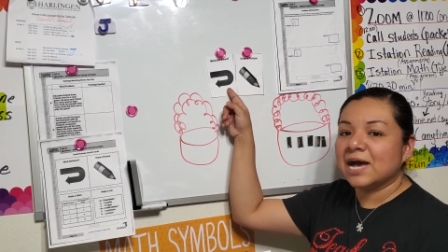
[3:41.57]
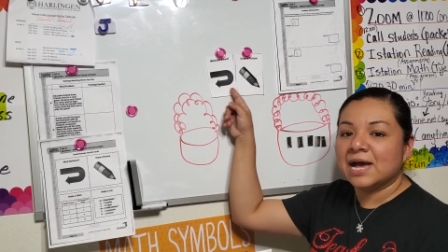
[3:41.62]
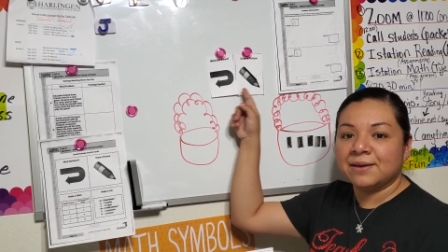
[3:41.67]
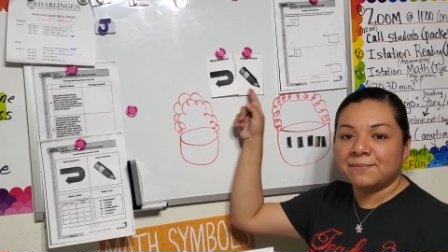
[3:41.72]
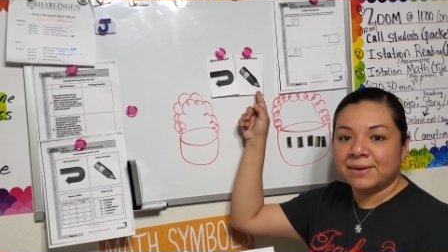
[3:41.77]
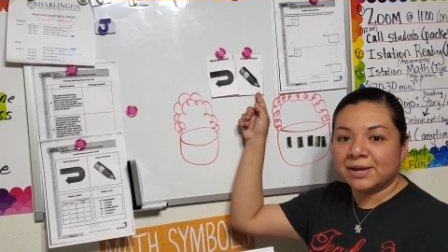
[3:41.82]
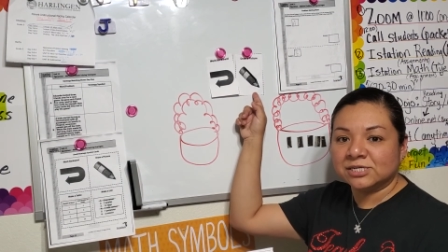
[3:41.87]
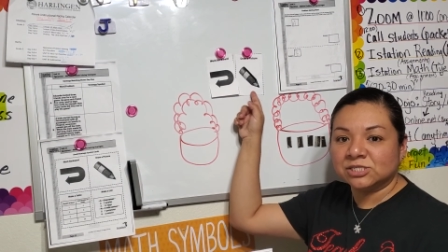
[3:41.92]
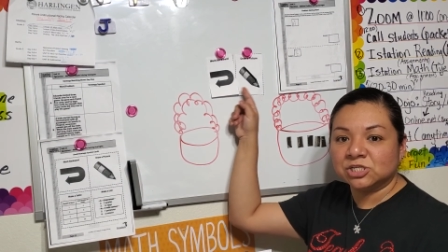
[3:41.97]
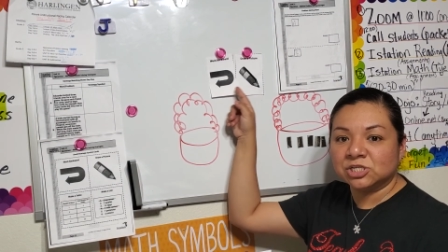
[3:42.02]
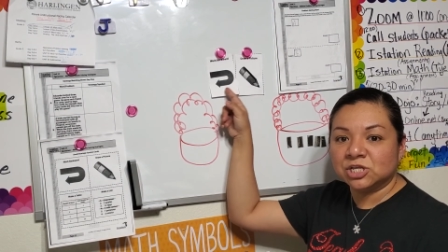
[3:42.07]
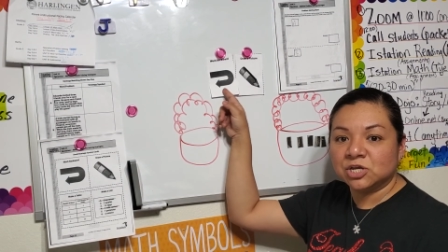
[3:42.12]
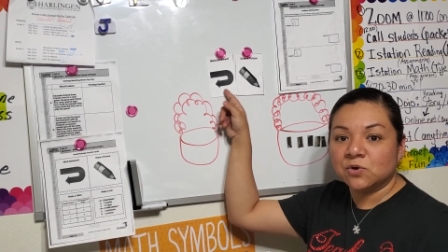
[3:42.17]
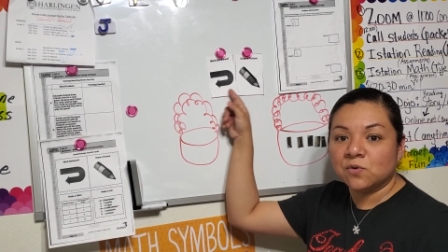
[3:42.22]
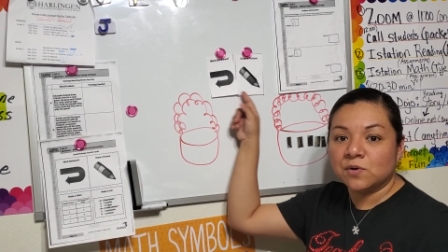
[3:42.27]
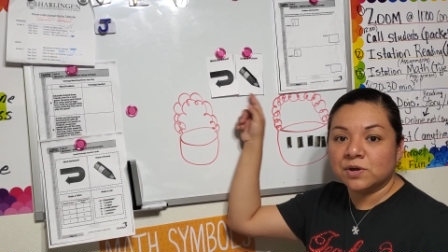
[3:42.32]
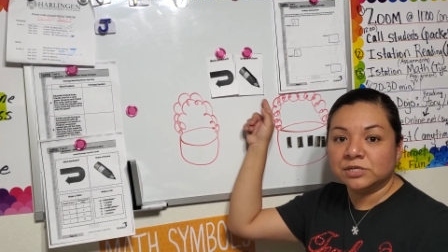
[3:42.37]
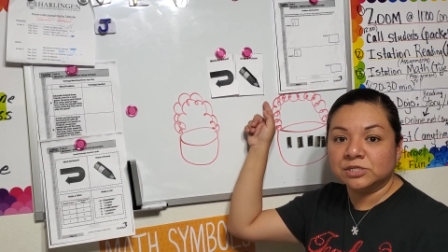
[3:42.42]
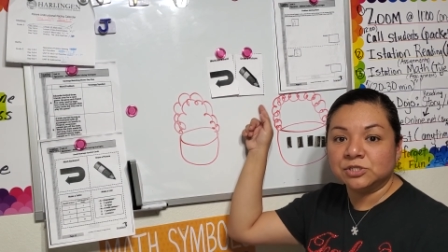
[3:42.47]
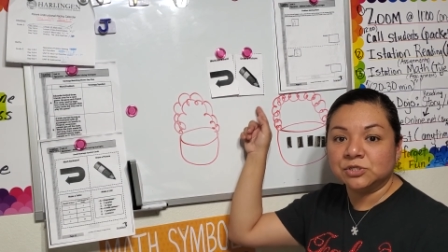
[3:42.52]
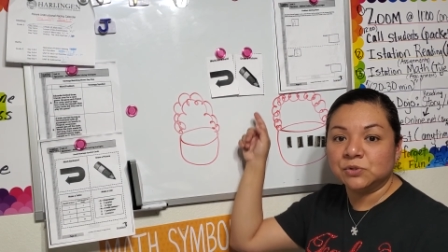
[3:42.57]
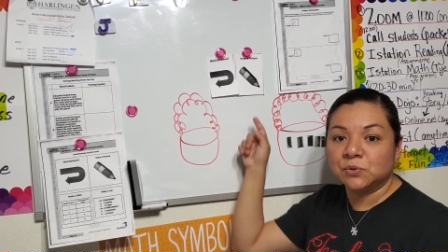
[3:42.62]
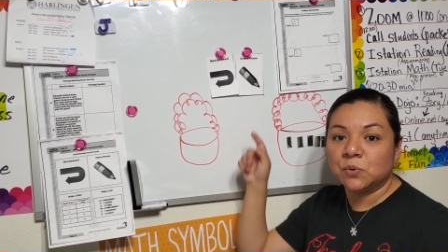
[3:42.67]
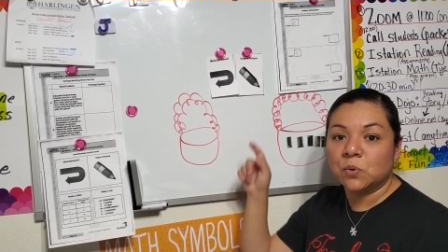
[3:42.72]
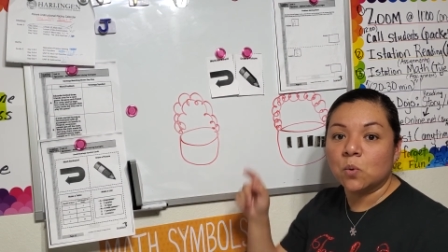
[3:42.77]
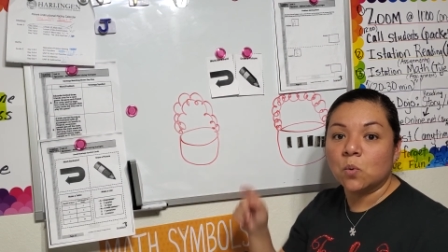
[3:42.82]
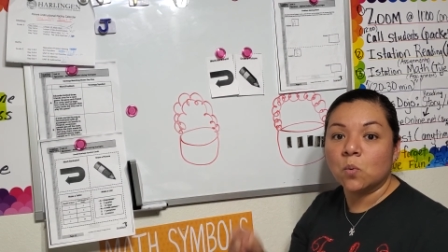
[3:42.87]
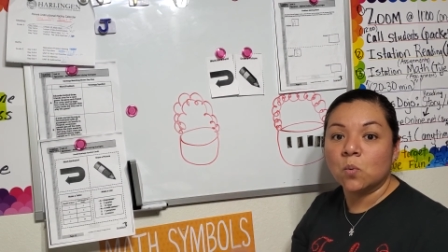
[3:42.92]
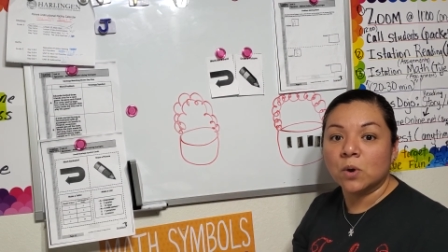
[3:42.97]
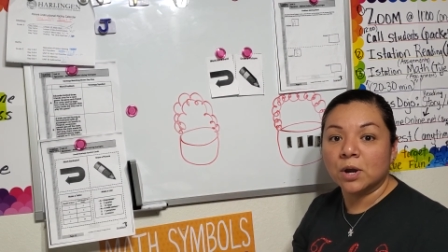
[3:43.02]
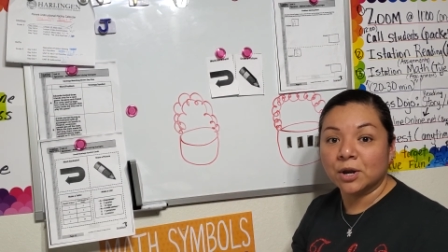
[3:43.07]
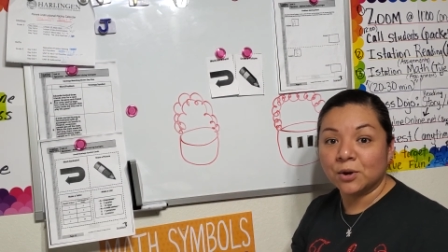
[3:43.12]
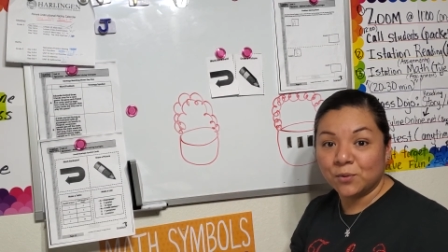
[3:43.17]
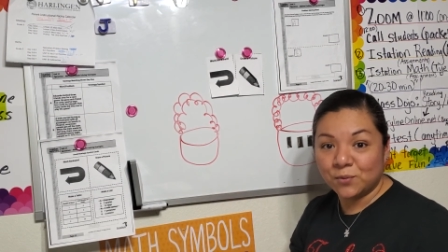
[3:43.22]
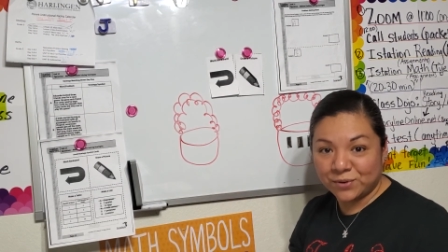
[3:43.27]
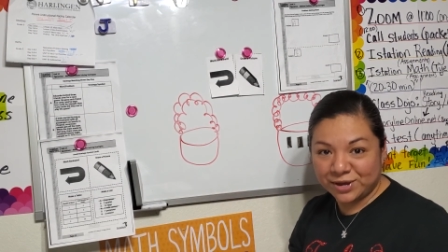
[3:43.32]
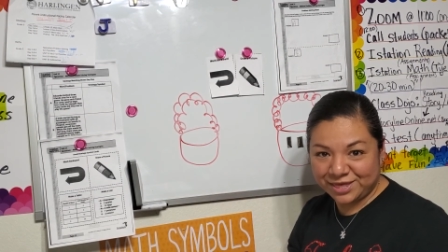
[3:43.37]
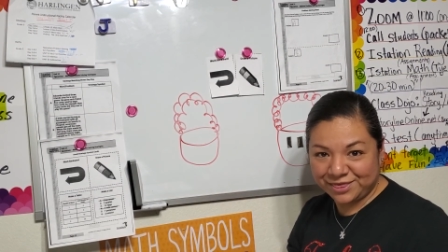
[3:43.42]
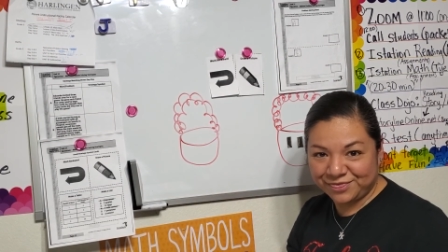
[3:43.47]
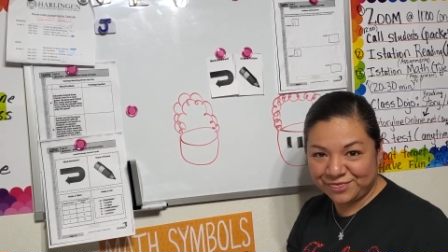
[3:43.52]
I'm actually going to work
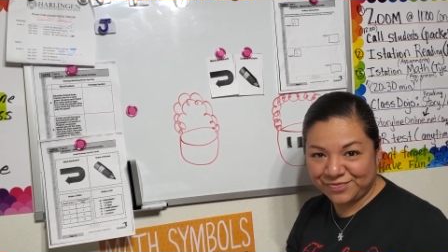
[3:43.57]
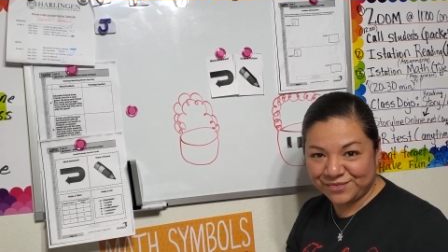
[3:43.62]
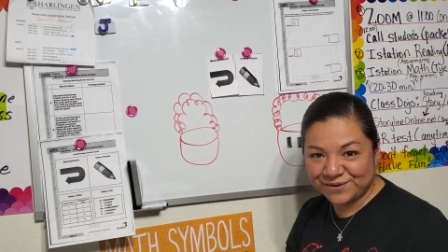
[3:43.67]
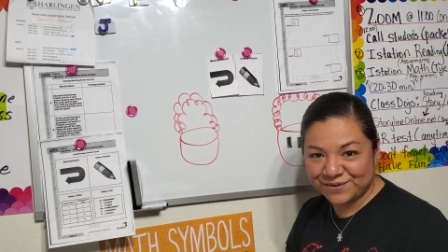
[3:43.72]
with,